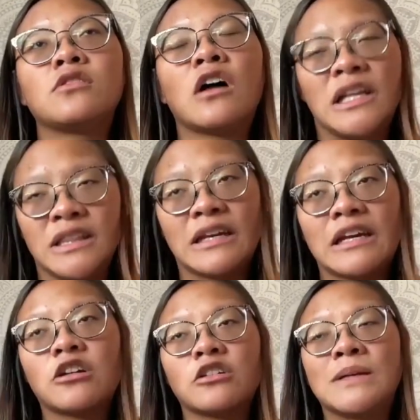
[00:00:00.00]
thought that
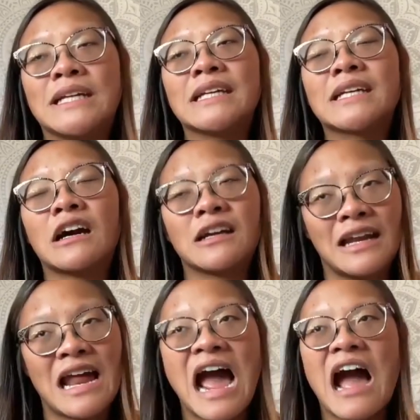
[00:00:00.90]
it could be cut
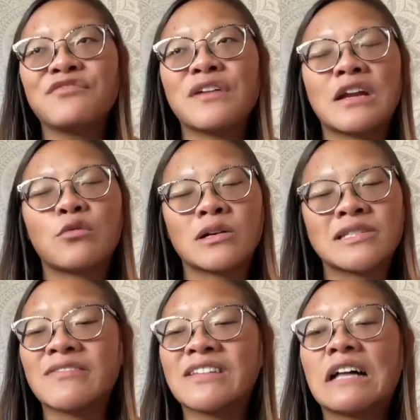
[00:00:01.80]
in half, and it
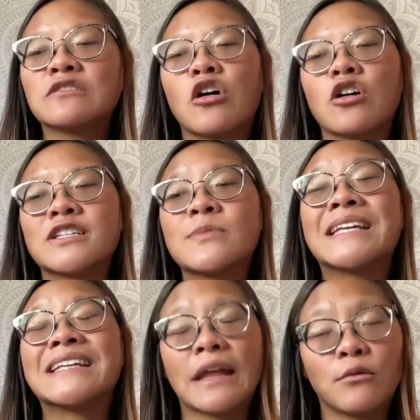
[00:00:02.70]
wasn't even that long to
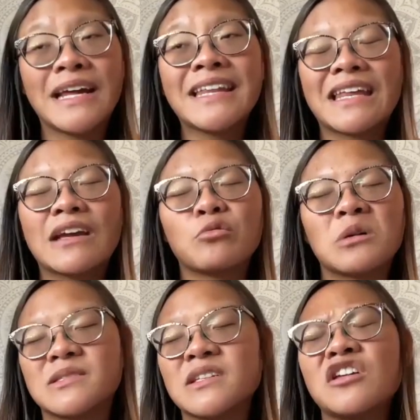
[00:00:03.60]
begin with. It
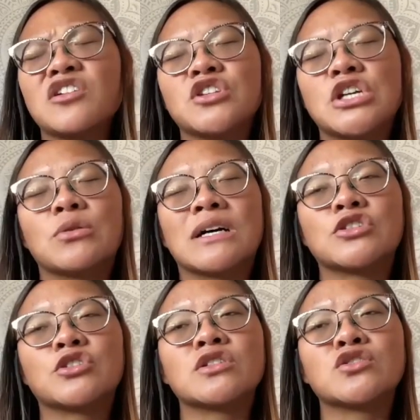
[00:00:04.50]
was
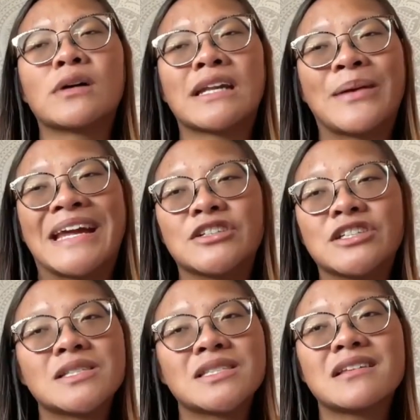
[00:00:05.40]
220
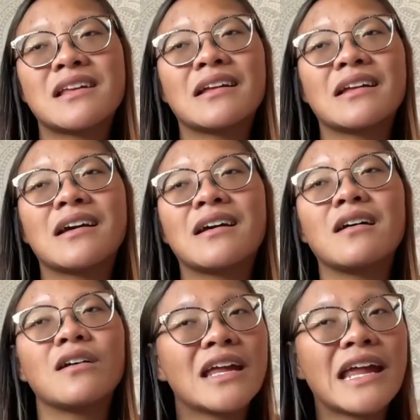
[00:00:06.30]
pages.
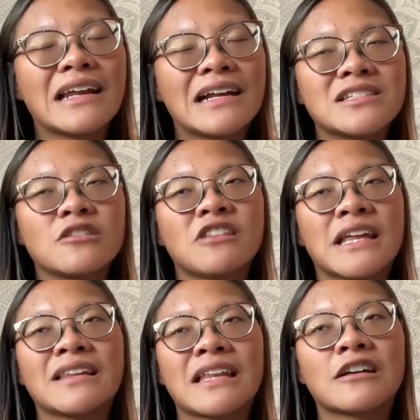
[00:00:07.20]
And I still
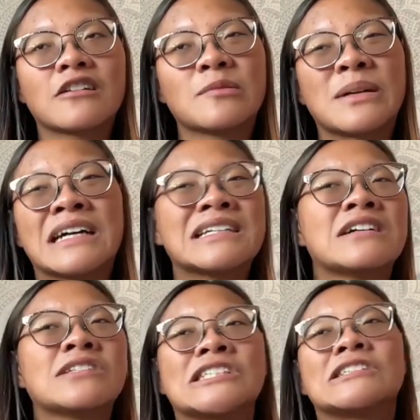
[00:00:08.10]
think that it could have been cut
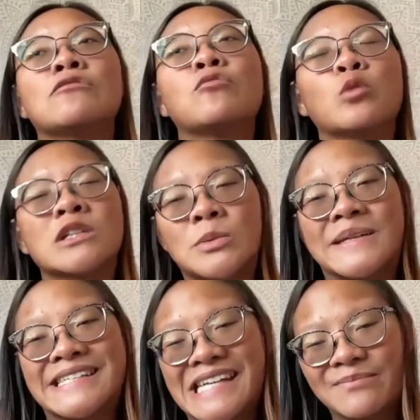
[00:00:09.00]
down to
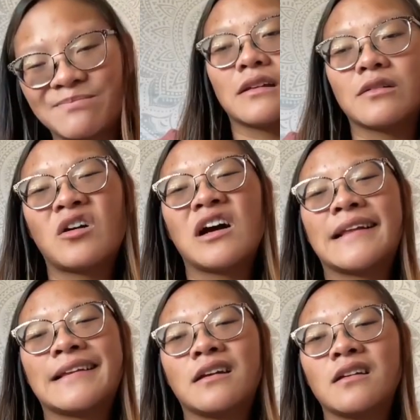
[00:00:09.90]
120. Another
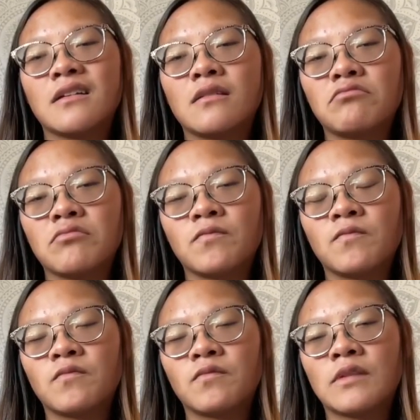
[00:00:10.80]
one
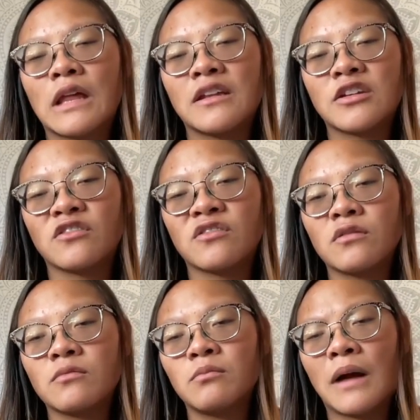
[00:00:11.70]
that
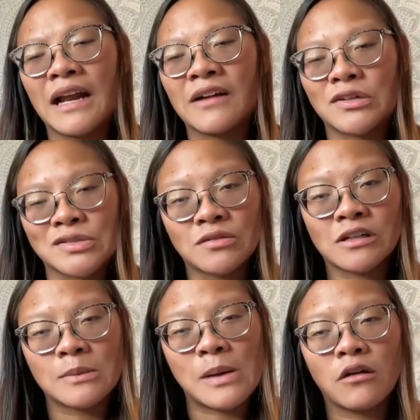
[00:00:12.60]
you might have also
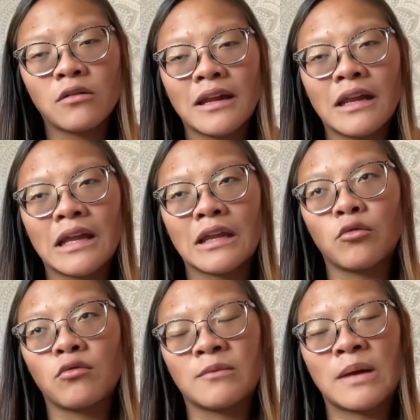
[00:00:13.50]
heard about in
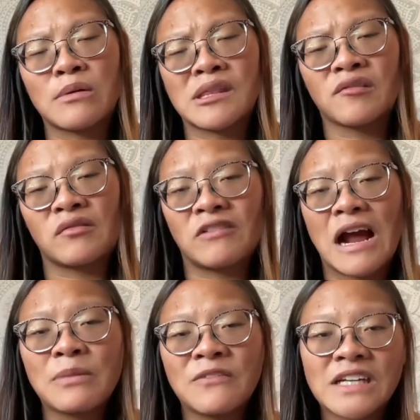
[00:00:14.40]
one of my monthly
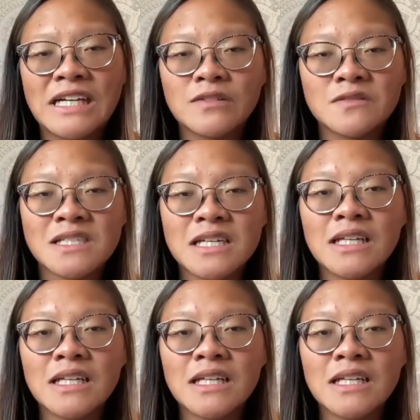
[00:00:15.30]
wrap-up videos